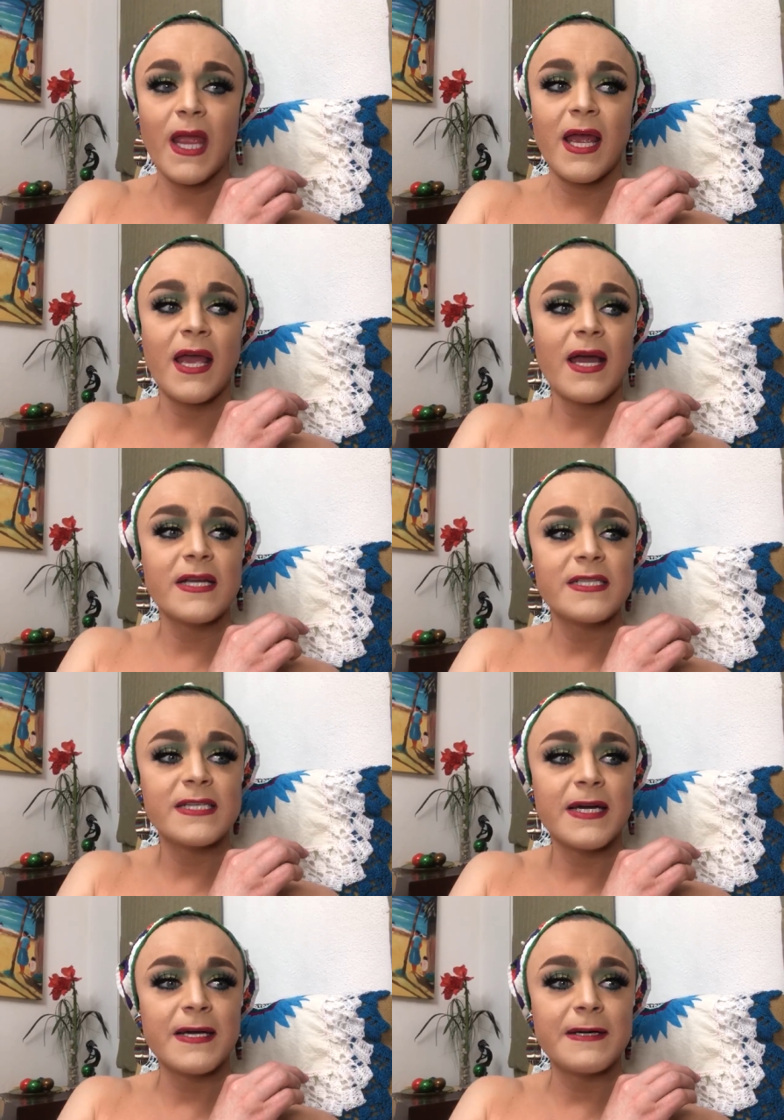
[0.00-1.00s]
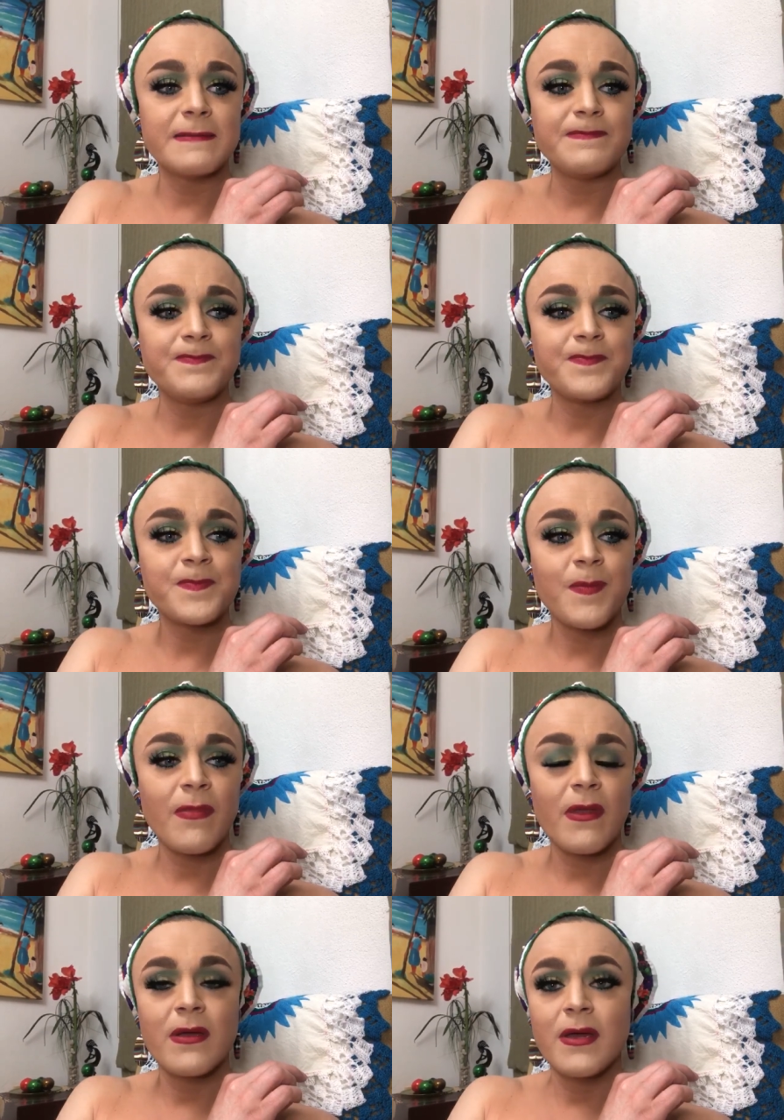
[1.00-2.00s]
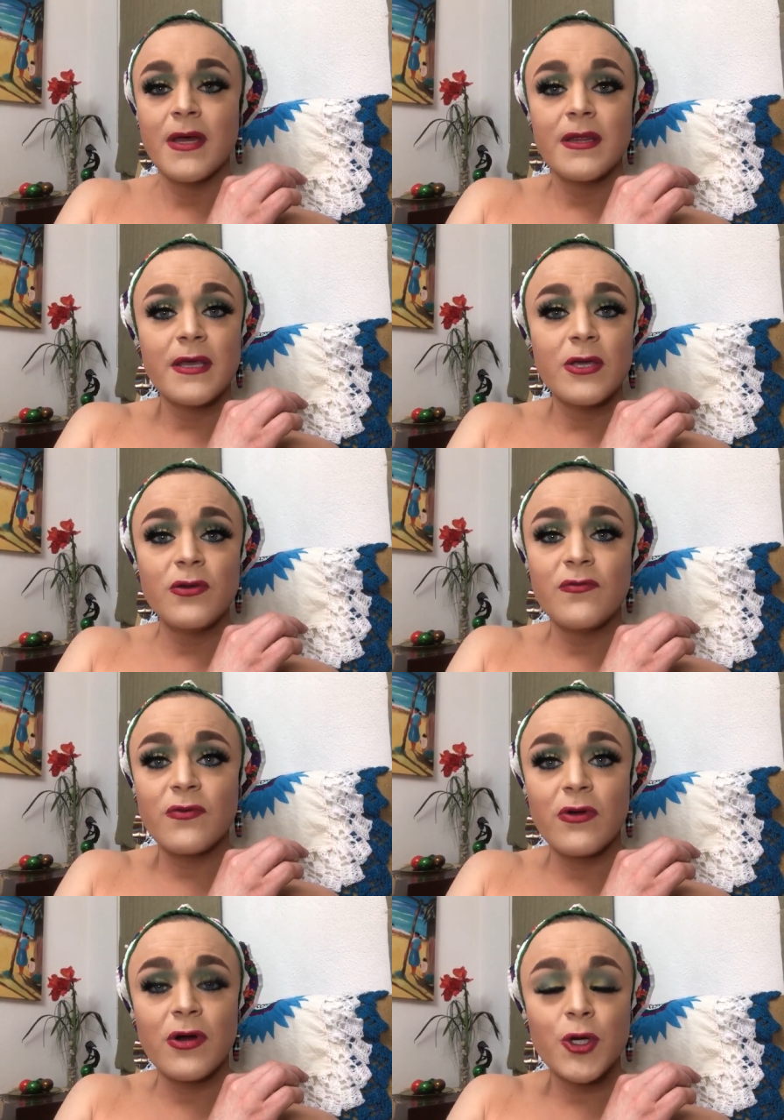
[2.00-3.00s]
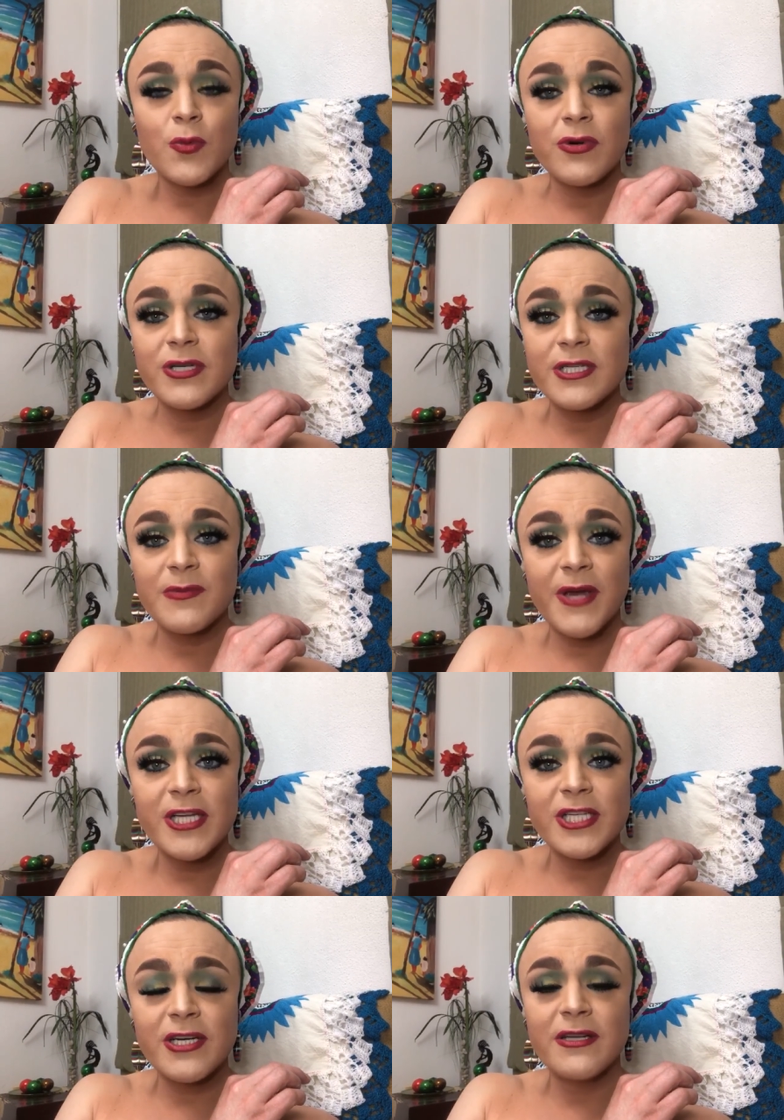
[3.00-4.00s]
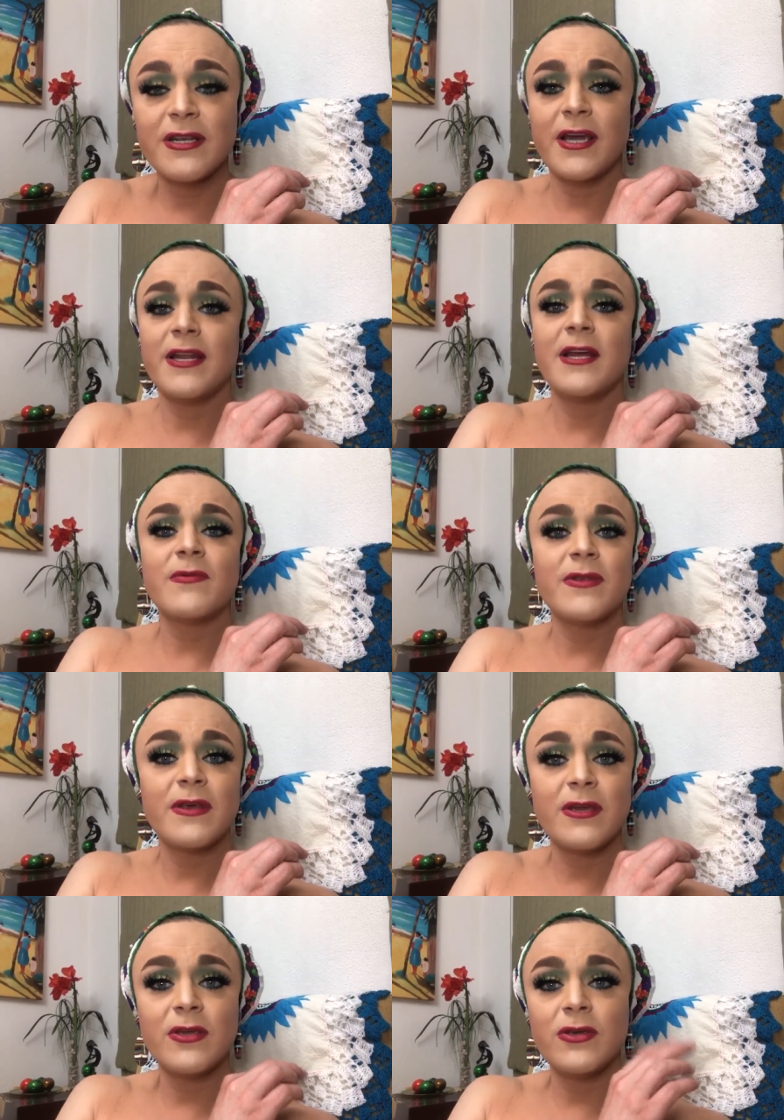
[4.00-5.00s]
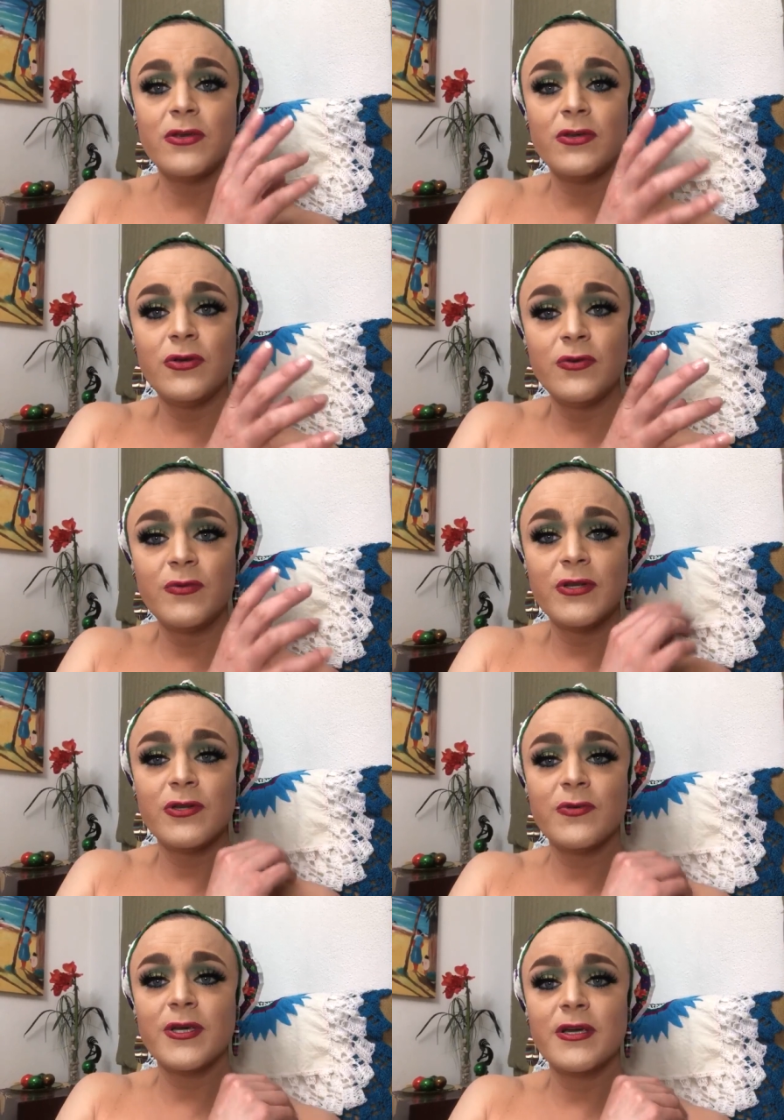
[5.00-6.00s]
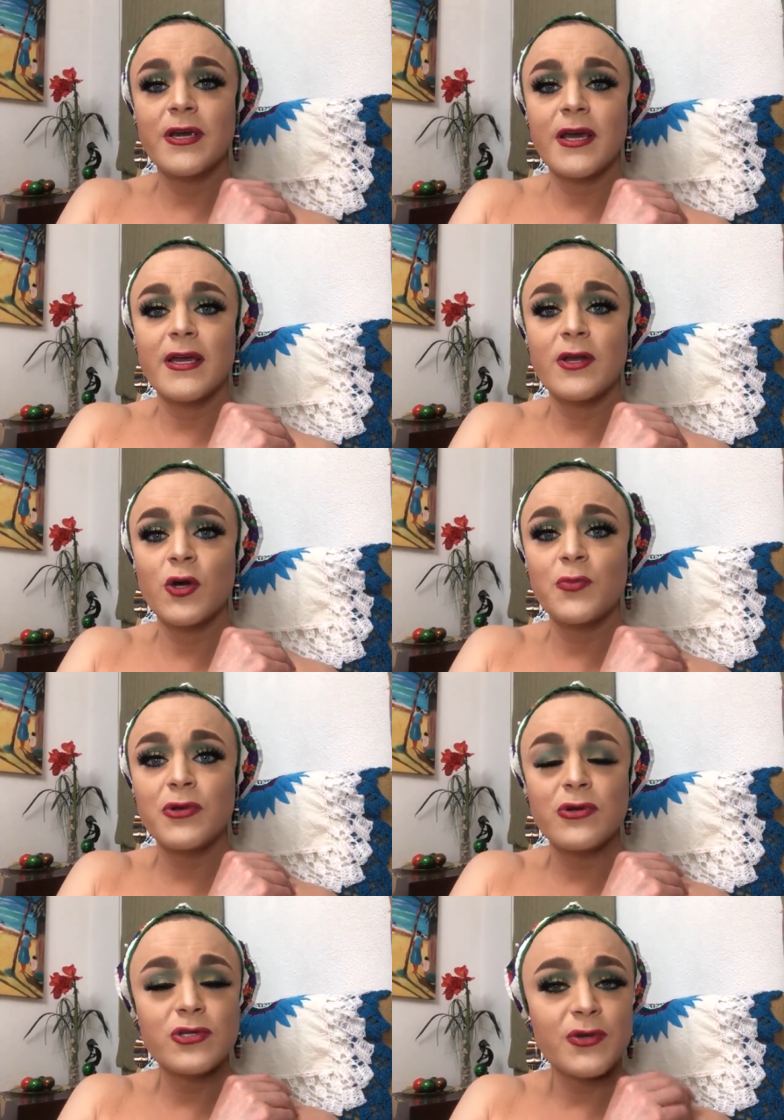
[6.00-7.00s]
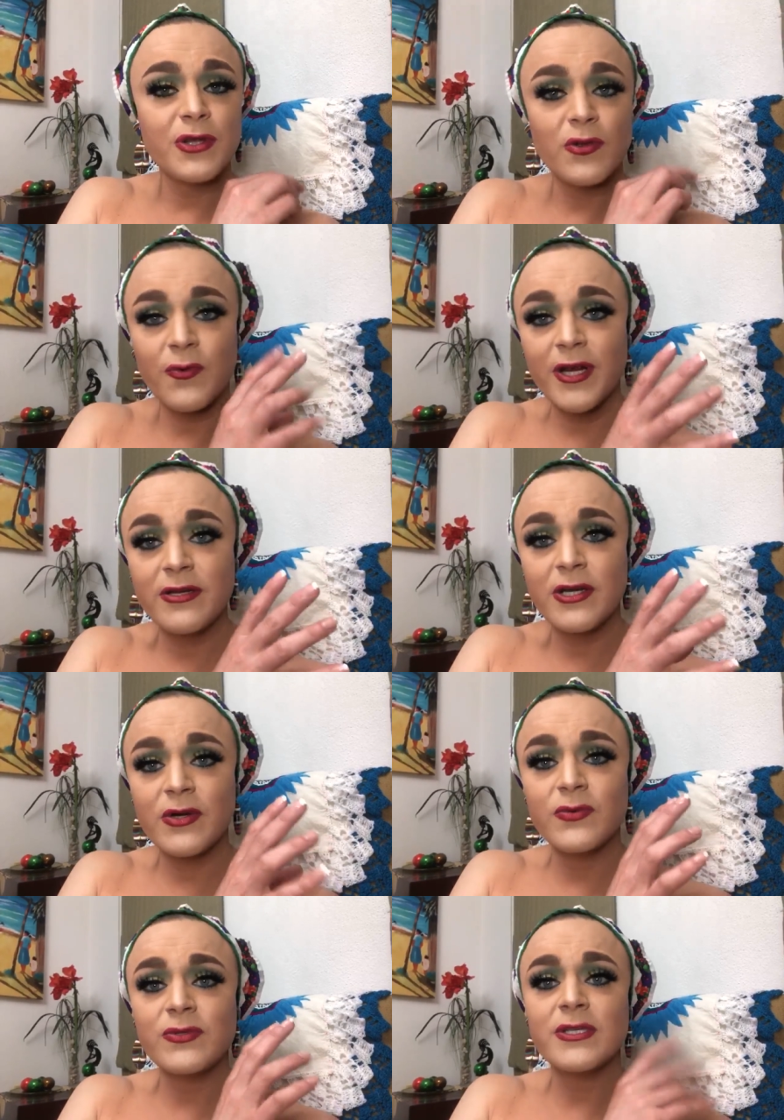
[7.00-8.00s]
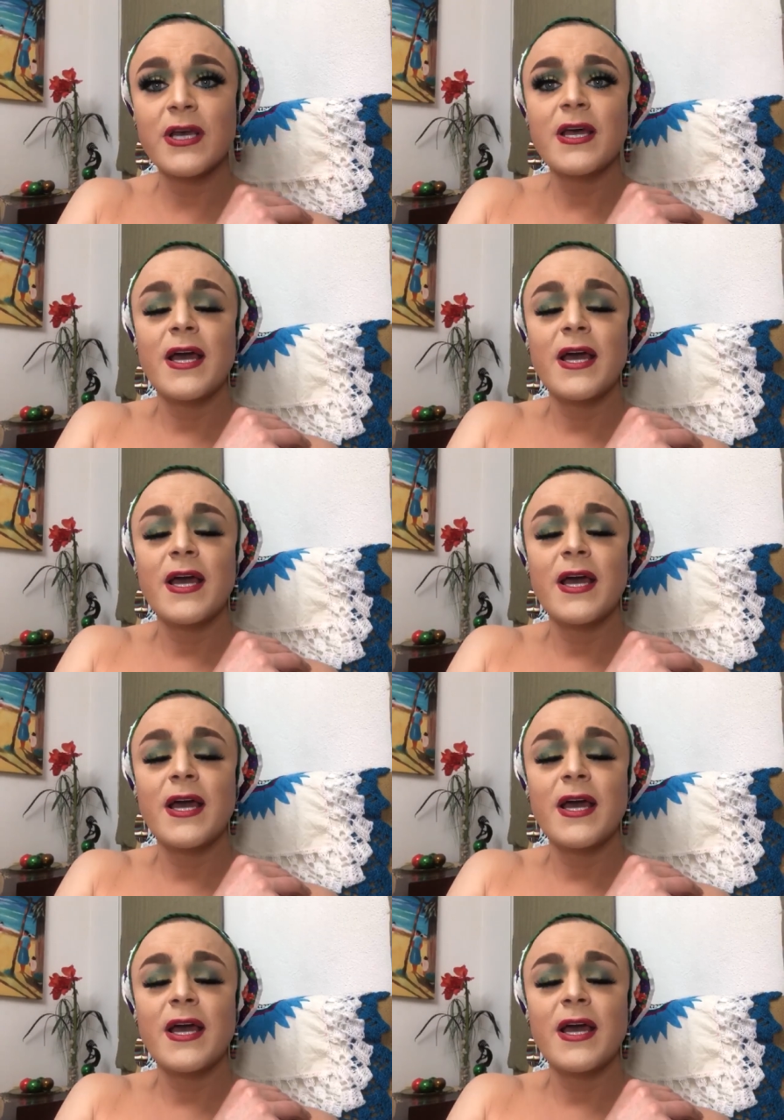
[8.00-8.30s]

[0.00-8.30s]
and. Um, Thank you for all your participation and everything you've been doing, and I hope you're enjoying the ringtones.